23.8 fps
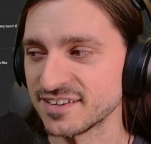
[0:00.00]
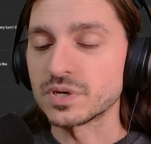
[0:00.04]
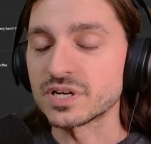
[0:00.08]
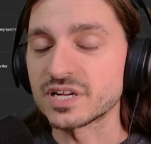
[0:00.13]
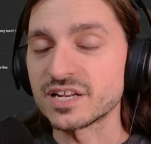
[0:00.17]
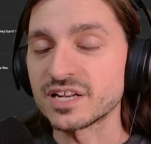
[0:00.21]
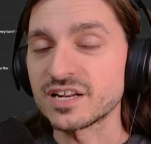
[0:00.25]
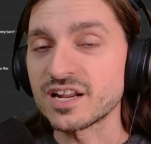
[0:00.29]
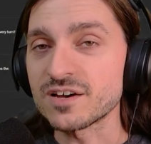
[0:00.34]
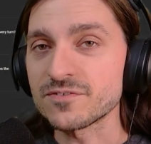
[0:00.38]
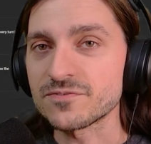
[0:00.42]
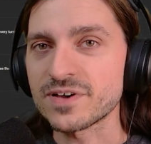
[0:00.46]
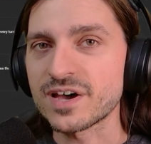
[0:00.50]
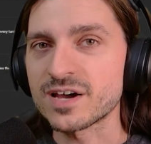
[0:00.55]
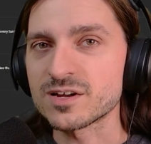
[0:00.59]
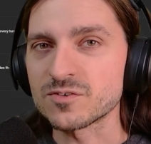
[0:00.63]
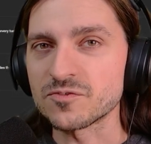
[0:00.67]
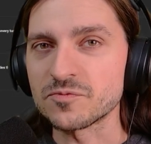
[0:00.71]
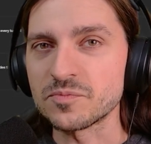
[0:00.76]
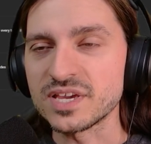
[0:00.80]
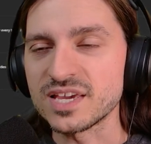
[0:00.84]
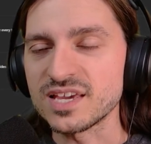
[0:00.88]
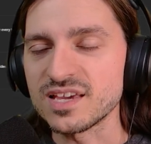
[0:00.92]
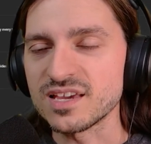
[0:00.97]
But enough out
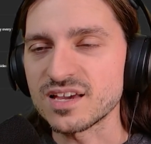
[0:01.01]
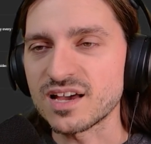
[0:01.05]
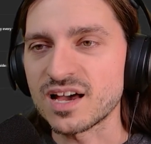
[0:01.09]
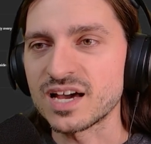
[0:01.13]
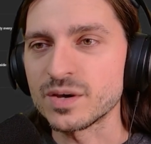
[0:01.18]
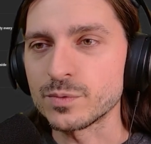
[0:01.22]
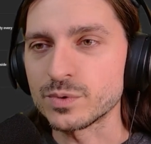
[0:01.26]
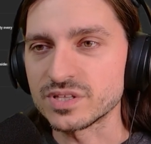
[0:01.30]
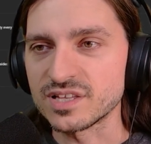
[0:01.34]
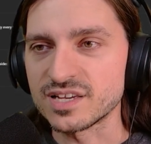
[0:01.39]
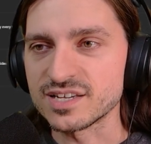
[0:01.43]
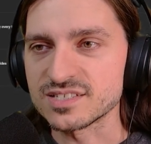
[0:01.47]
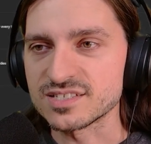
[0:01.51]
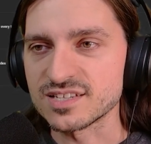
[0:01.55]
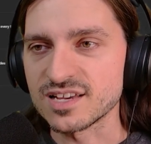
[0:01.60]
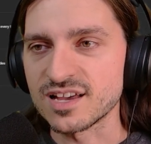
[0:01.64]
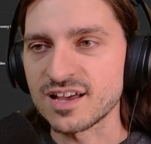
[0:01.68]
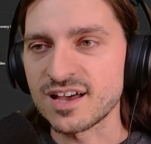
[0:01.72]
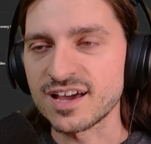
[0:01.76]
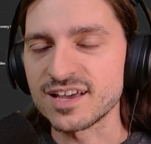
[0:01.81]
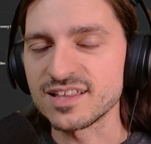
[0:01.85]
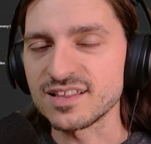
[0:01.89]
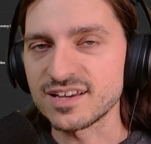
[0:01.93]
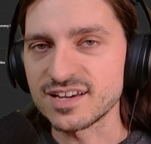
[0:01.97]
of me. I would like to
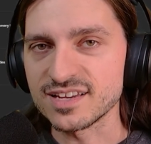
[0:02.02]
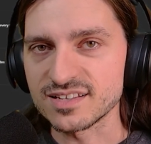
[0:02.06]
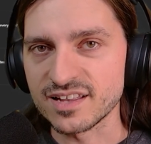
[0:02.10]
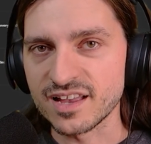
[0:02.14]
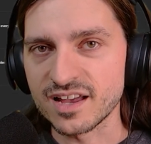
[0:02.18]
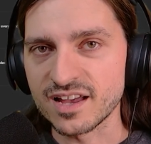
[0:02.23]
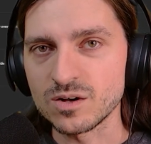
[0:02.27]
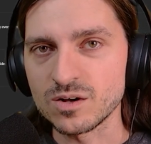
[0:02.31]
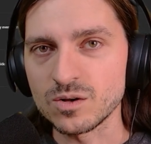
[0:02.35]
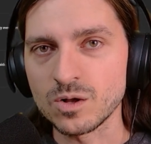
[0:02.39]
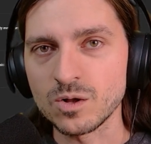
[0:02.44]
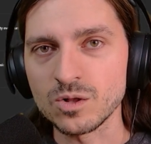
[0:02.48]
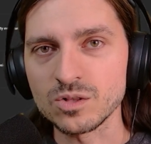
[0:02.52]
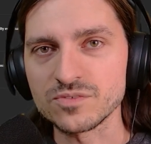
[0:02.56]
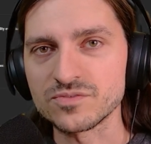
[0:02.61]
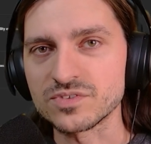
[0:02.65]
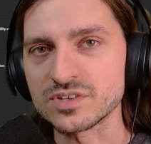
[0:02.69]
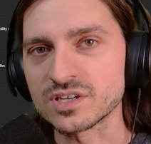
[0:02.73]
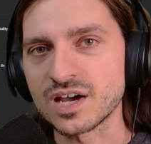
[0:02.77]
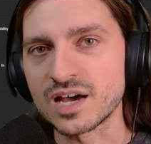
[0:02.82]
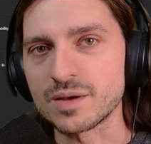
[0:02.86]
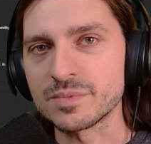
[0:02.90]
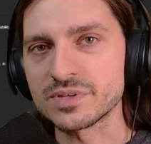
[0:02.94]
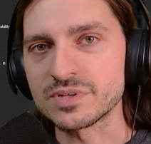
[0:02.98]
highlight now all of the
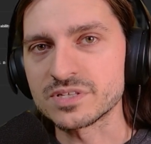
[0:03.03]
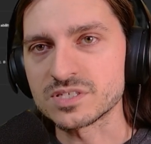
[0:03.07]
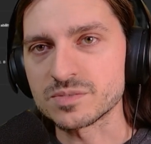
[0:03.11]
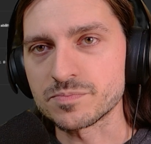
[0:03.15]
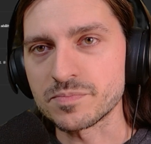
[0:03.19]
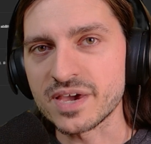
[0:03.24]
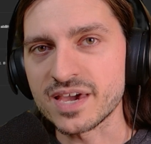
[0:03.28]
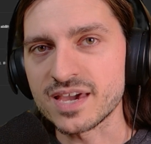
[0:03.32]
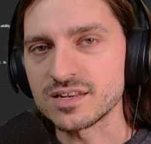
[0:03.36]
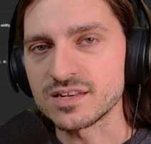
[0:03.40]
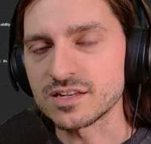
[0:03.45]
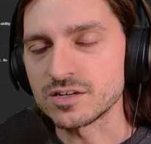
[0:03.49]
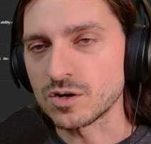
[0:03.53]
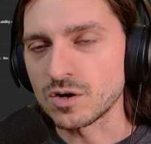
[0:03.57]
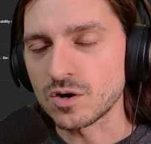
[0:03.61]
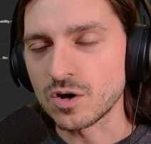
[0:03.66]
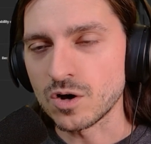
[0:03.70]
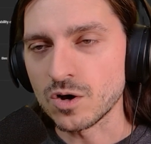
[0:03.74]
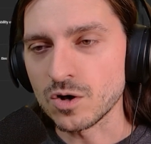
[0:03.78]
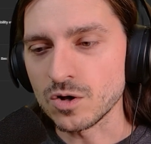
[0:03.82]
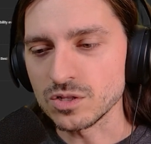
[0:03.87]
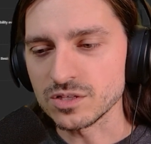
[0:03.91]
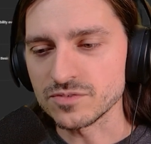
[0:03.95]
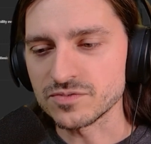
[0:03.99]
comments made and
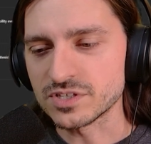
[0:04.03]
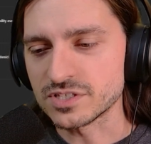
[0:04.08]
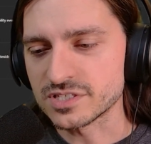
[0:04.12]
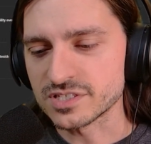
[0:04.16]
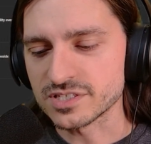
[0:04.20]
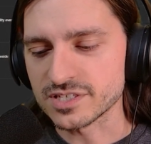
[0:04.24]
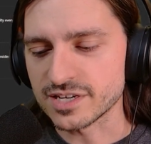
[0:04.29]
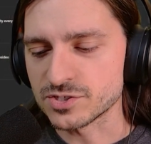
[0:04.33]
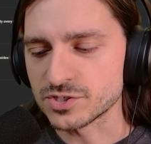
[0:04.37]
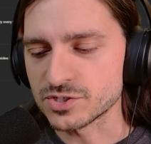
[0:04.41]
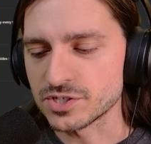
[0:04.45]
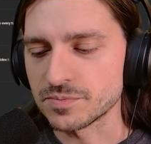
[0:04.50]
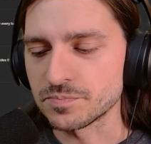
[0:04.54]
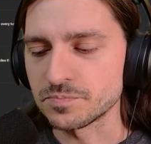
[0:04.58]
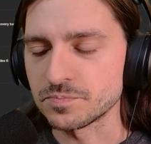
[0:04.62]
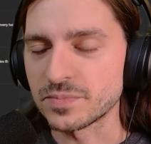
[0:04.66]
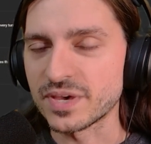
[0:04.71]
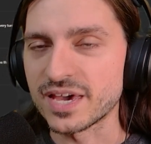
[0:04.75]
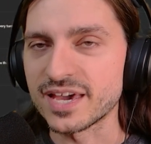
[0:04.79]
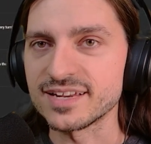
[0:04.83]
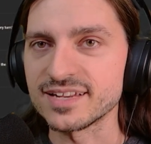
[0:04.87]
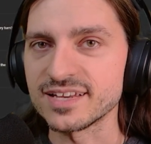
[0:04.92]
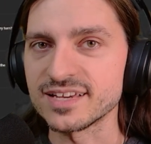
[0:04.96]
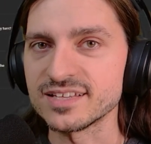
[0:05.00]
all of the discussion
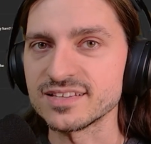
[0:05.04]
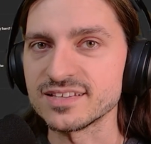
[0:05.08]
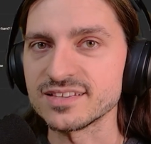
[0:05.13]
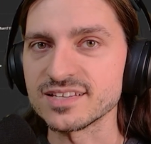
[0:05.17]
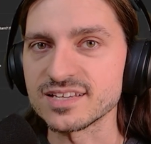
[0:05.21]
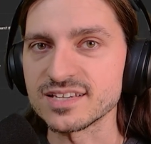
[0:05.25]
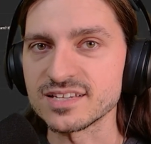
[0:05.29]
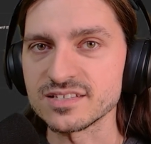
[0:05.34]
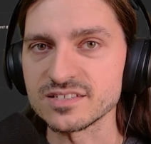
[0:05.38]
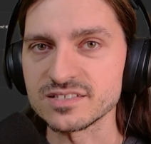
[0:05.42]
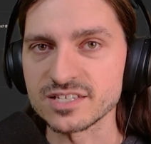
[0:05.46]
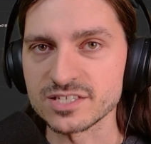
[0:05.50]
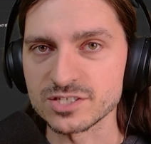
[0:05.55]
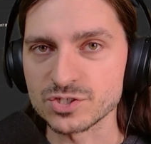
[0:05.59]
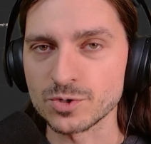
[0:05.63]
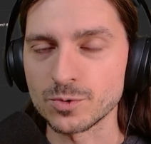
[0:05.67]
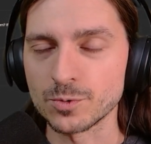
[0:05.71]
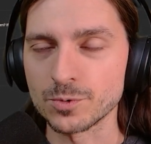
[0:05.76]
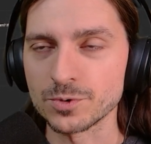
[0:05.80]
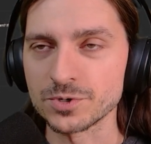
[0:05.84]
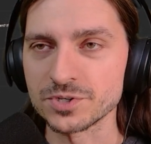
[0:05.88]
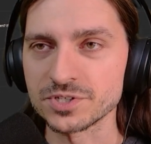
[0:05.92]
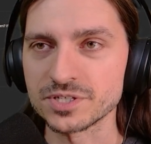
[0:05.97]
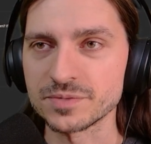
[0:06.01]
made in the
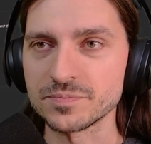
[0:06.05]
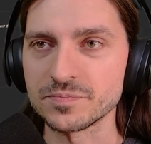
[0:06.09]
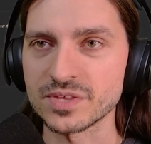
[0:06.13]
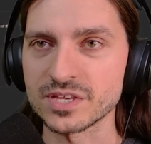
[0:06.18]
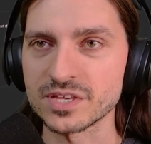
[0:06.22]
Discord,